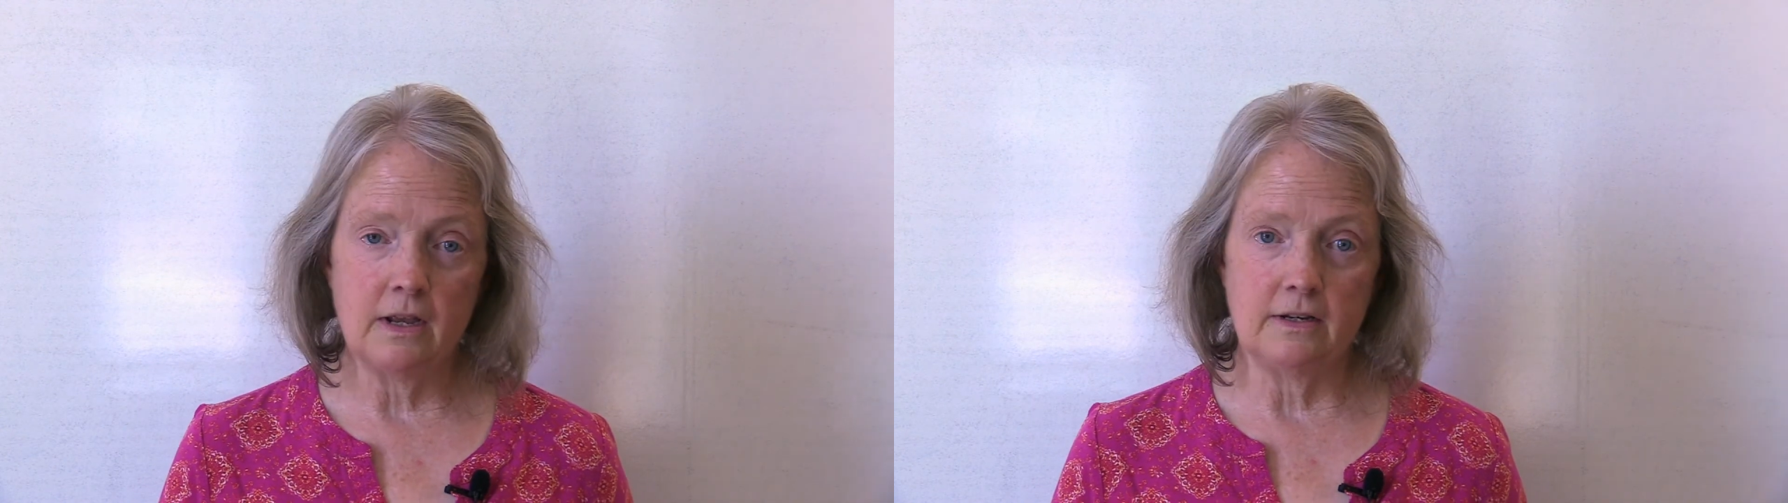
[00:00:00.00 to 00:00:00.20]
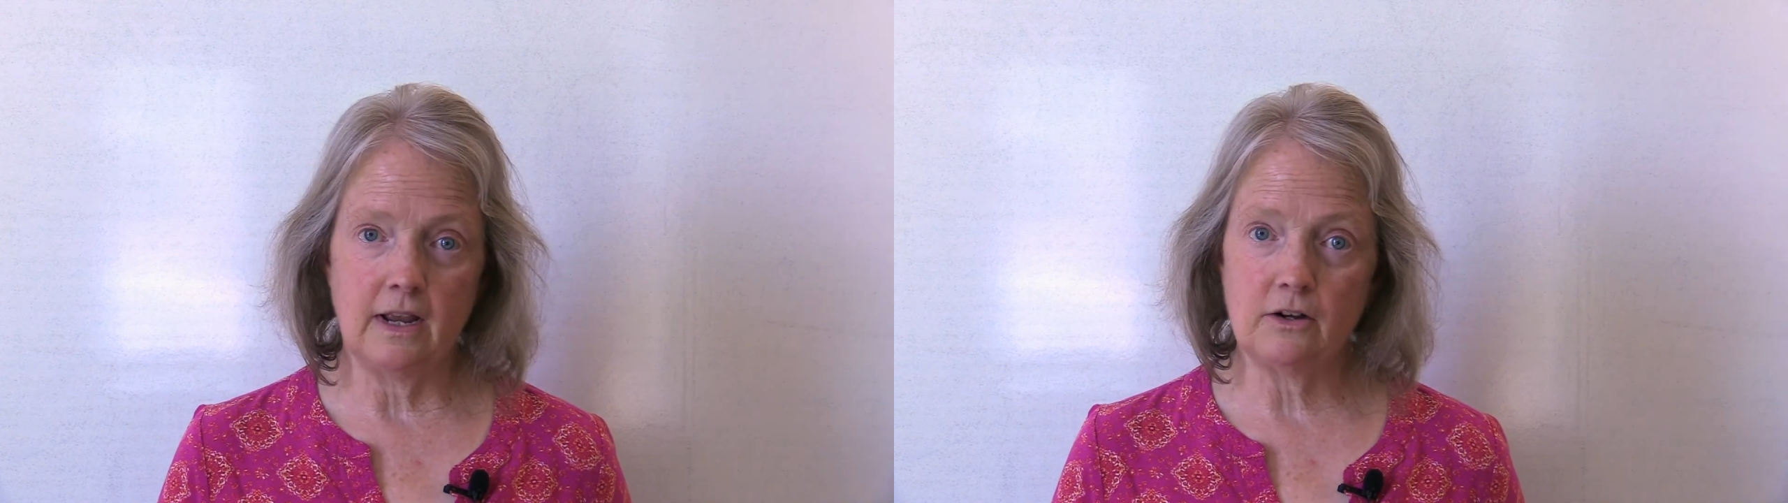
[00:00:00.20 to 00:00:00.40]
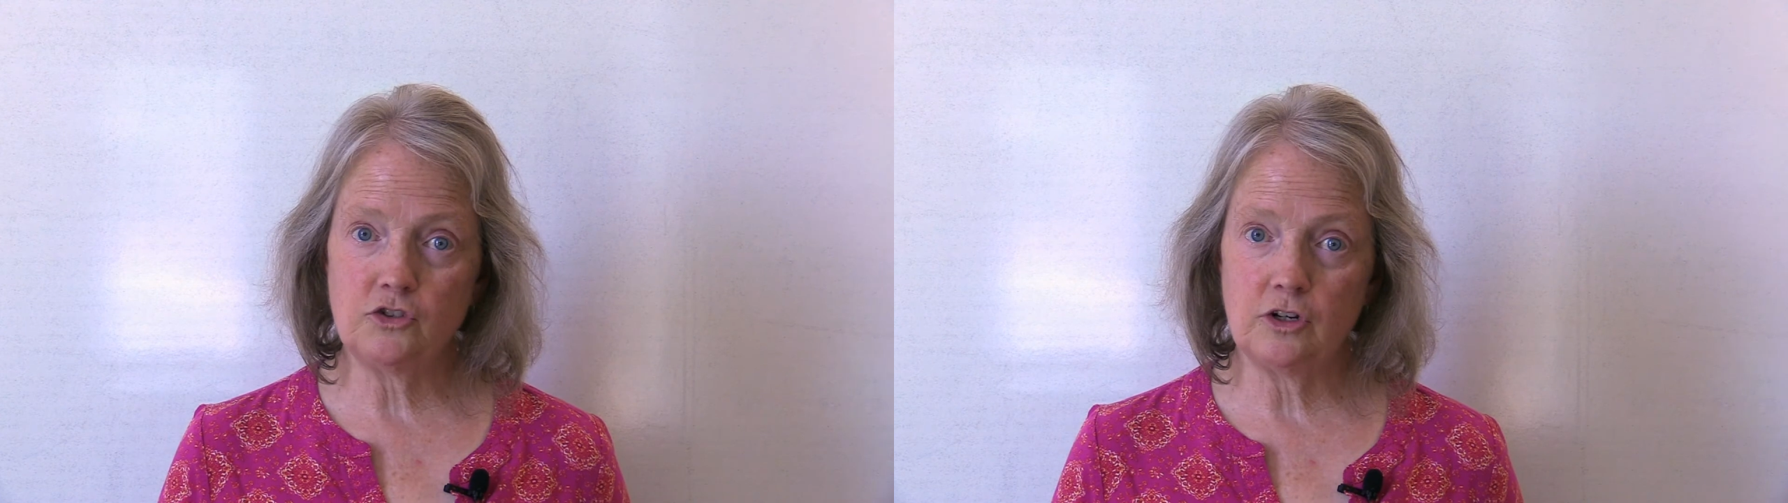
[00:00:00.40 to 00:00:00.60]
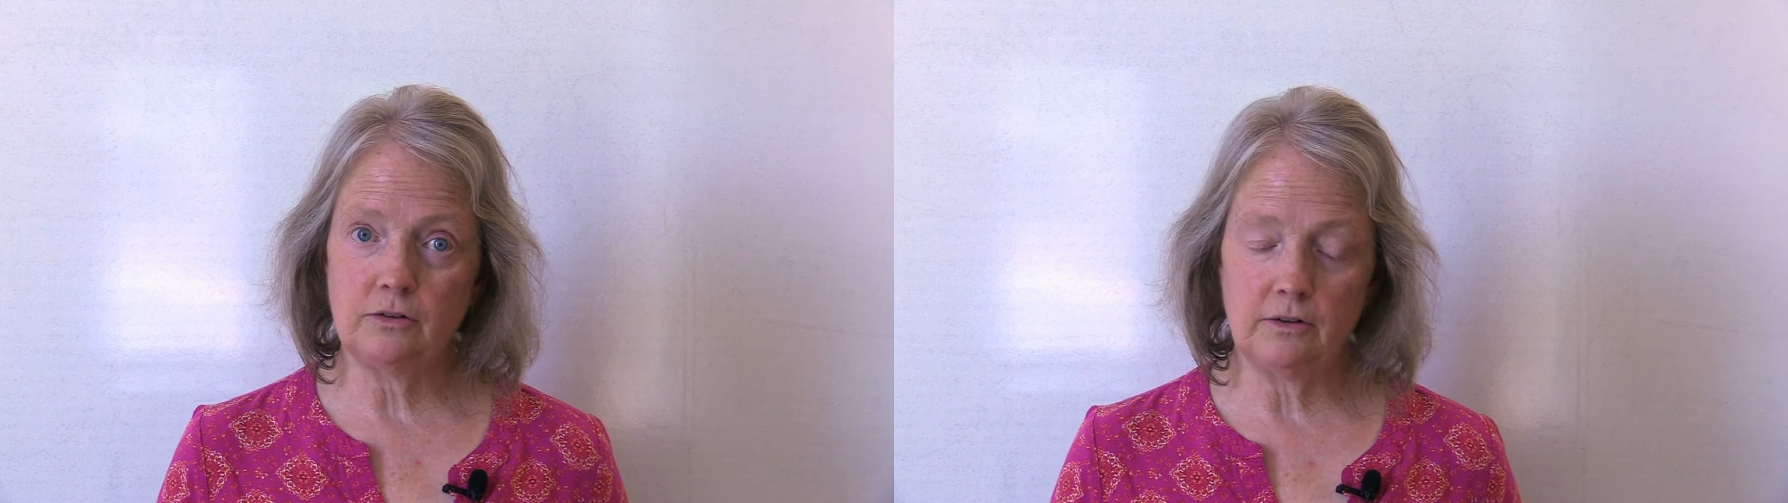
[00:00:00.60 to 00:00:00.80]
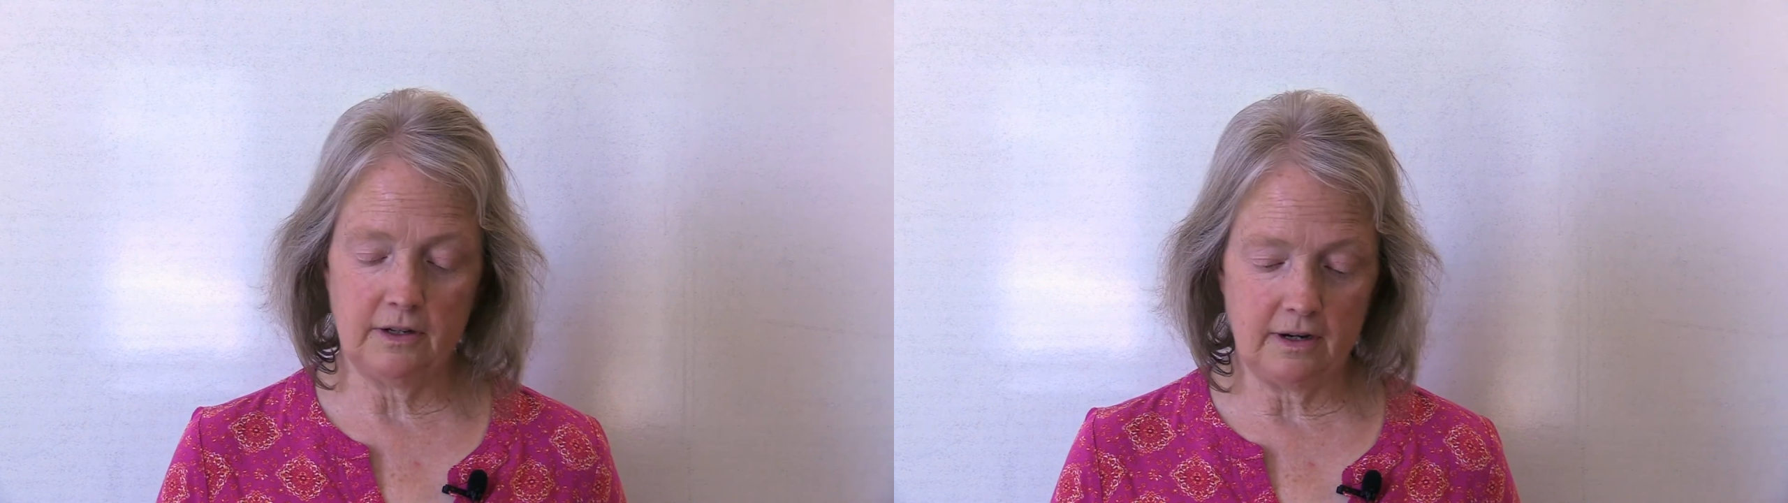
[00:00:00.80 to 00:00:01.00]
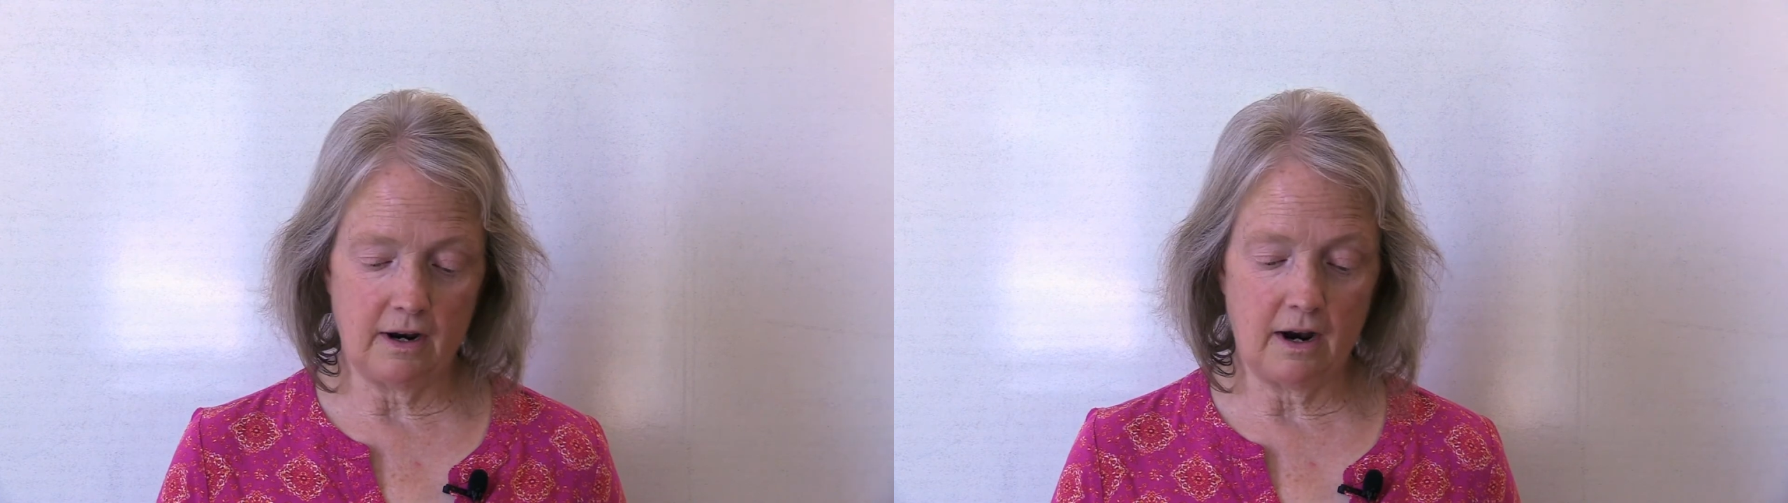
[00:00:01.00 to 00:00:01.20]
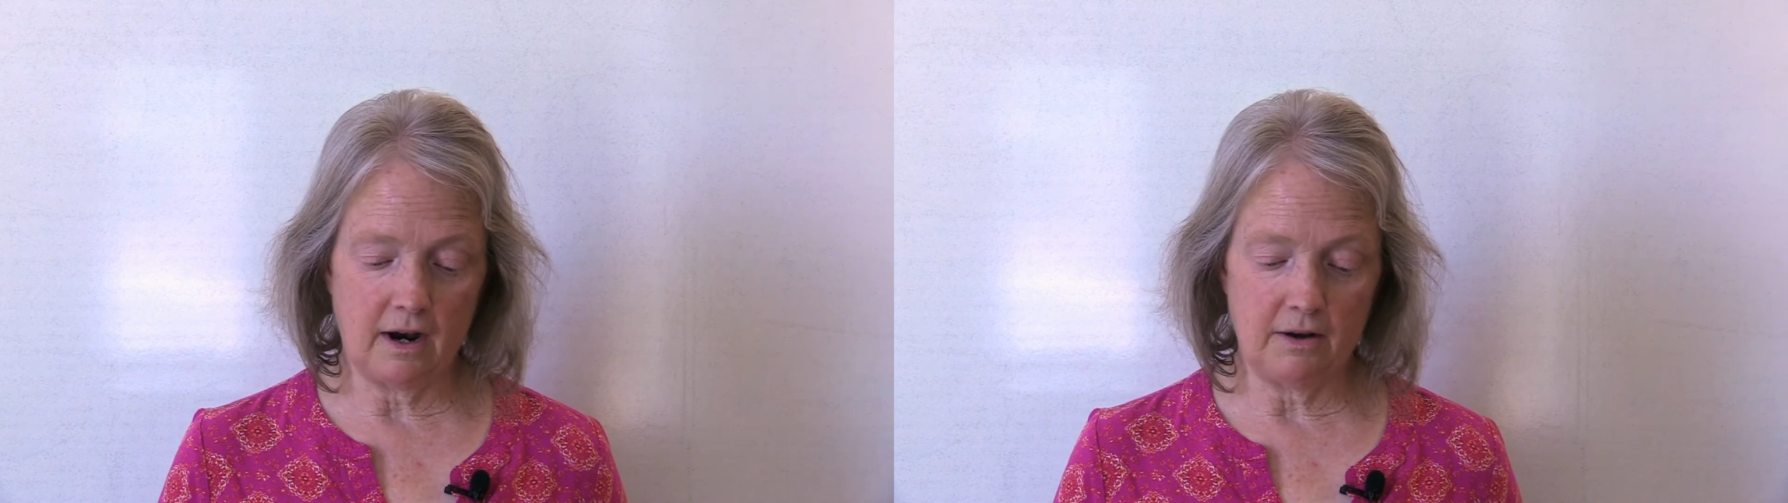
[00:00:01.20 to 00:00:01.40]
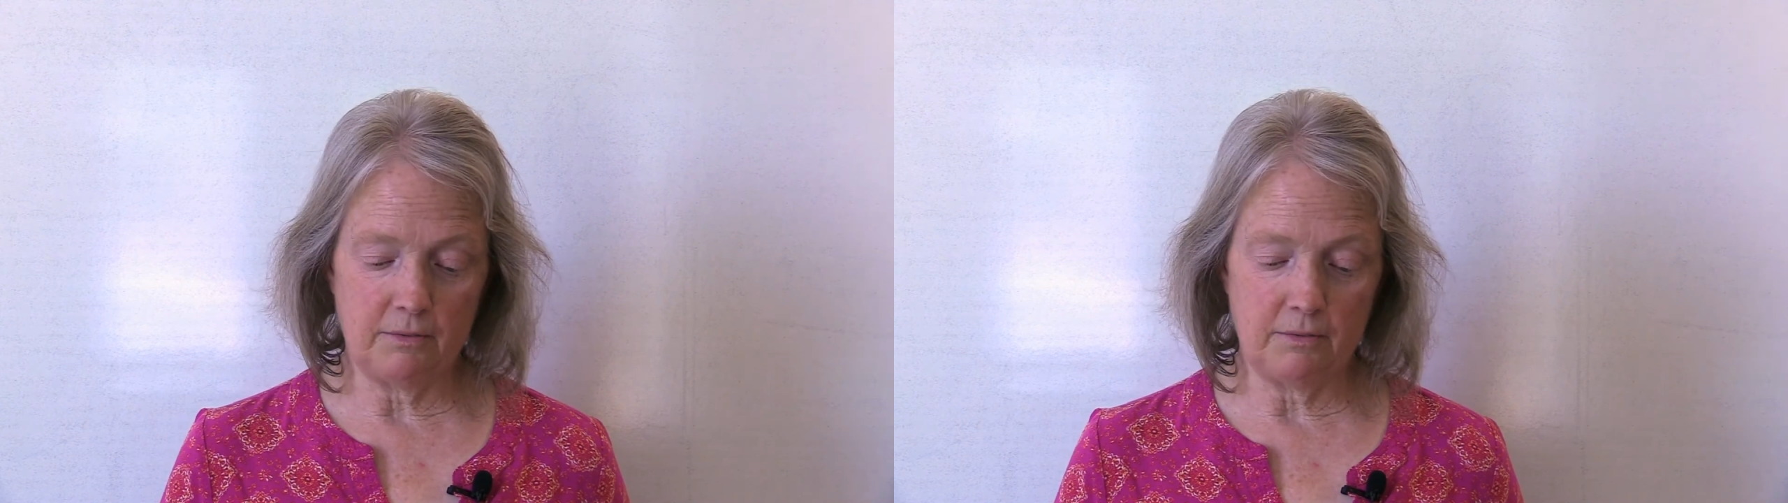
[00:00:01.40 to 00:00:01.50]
Now, generally, I